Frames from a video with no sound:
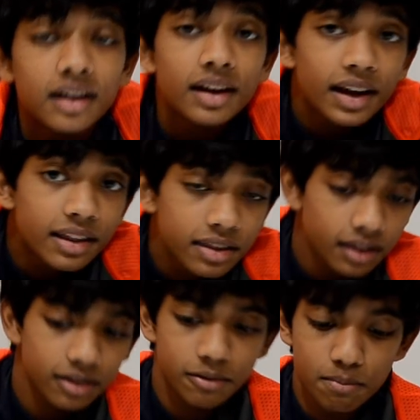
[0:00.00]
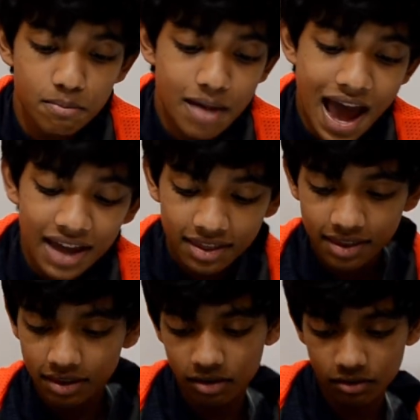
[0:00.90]
It's just
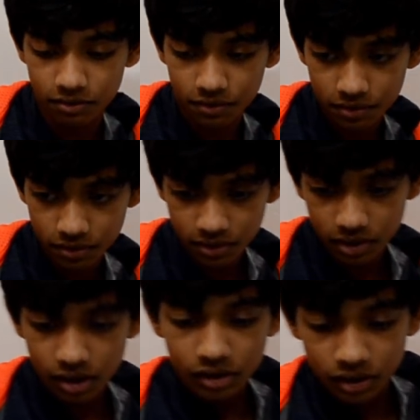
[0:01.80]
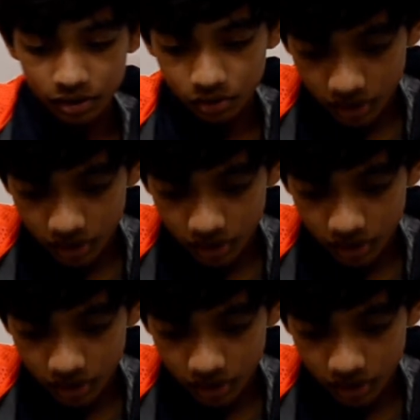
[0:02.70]
massive. You